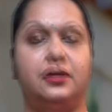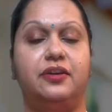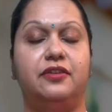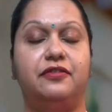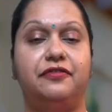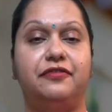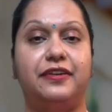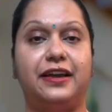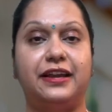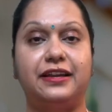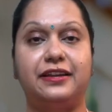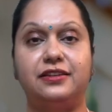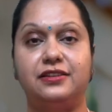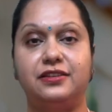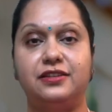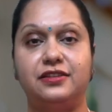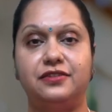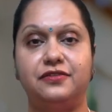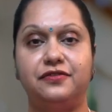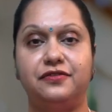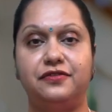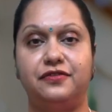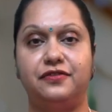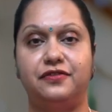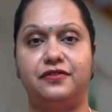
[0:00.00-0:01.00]

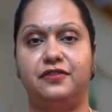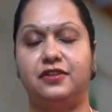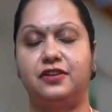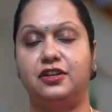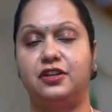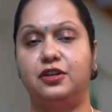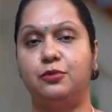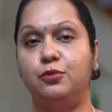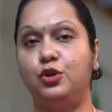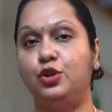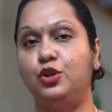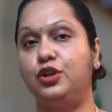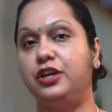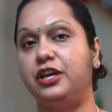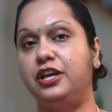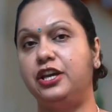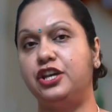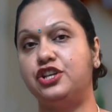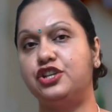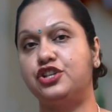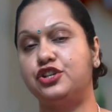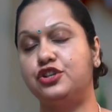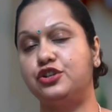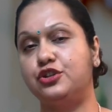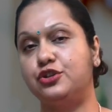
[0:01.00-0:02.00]
effective
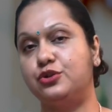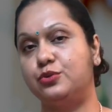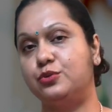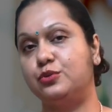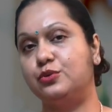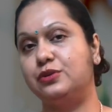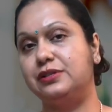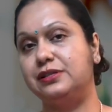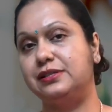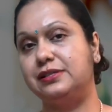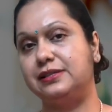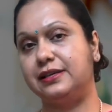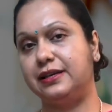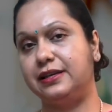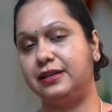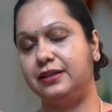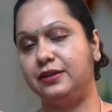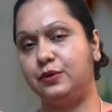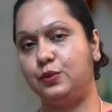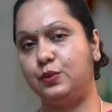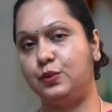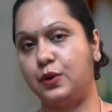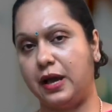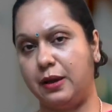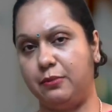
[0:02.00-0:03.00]
communication tools
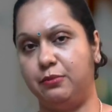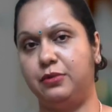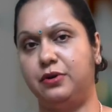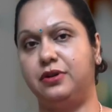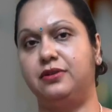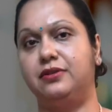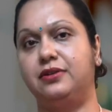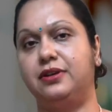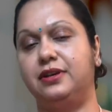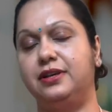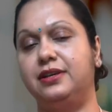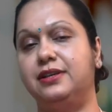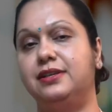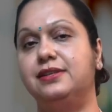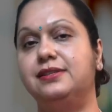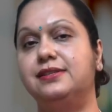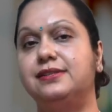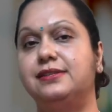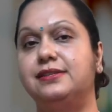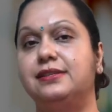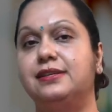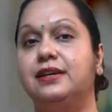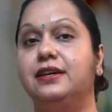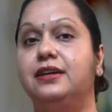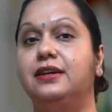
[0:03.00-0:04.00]
in grammar
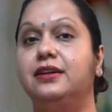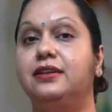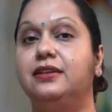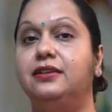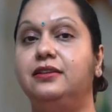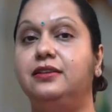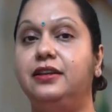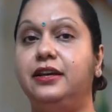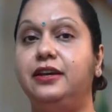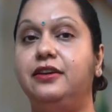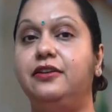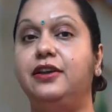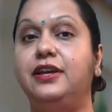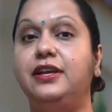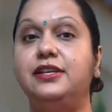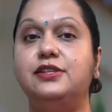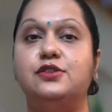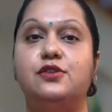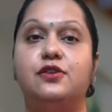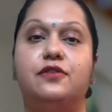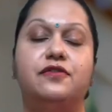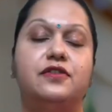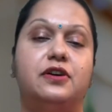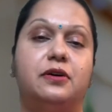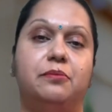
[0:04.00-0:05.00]
is degrees
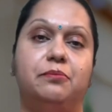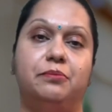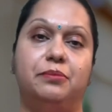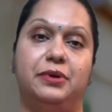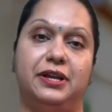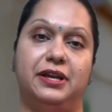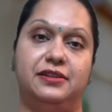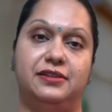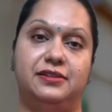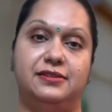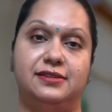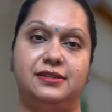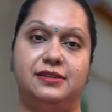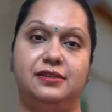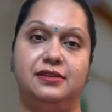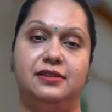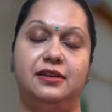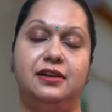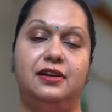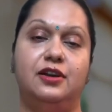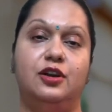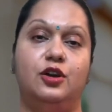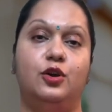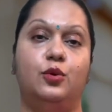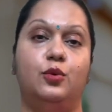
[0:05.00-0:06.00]
of comparison
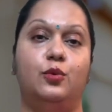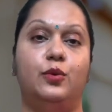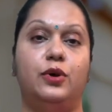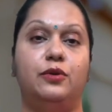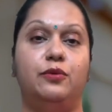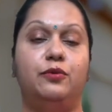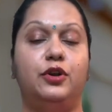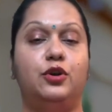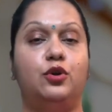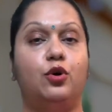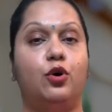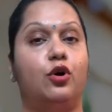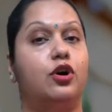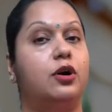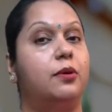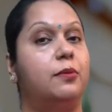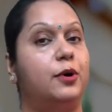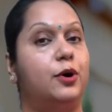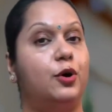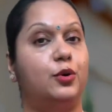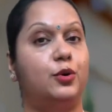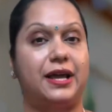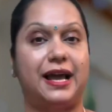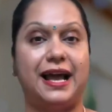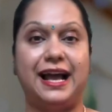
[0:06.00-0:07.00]
when we talk
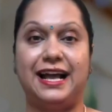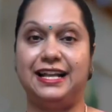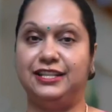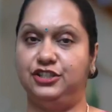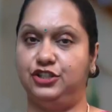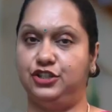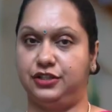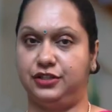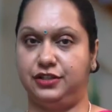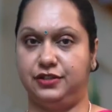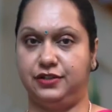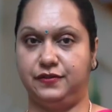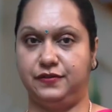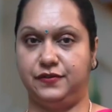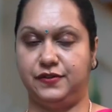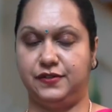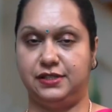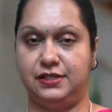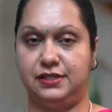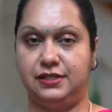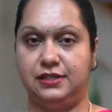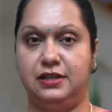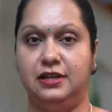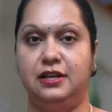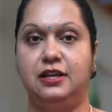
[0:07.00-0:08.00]
about
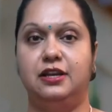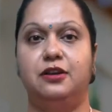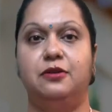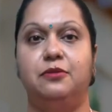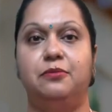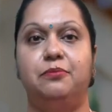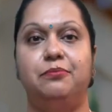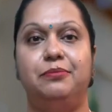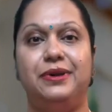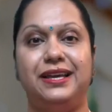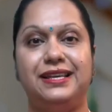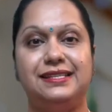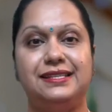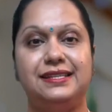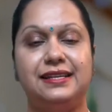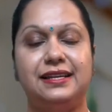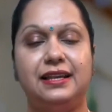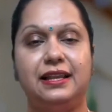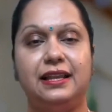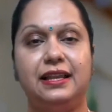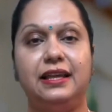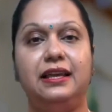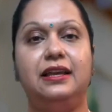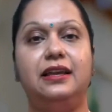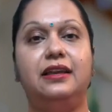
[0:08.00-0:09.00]
adjectives.
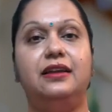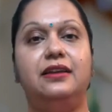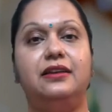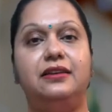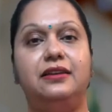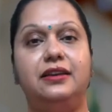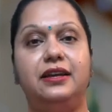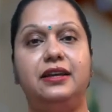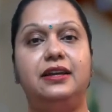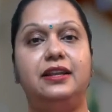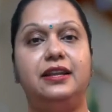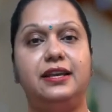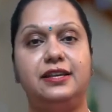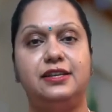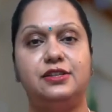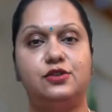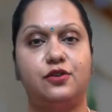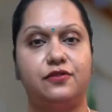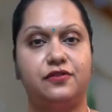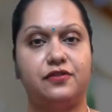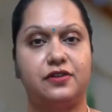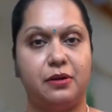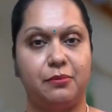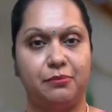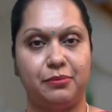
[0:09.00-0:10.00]
Basically, degrees
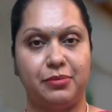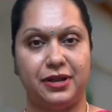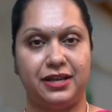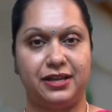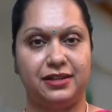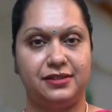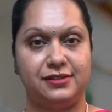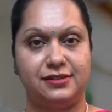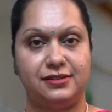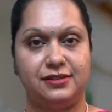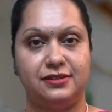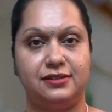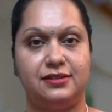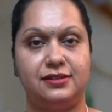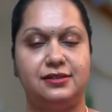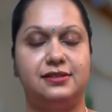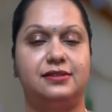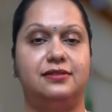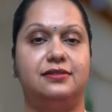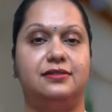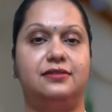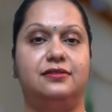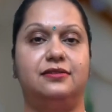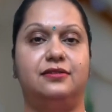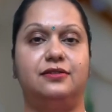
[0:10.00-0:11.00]
of comparison is
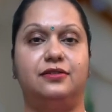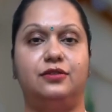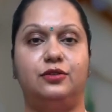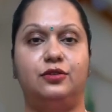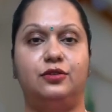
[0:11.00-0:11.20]
a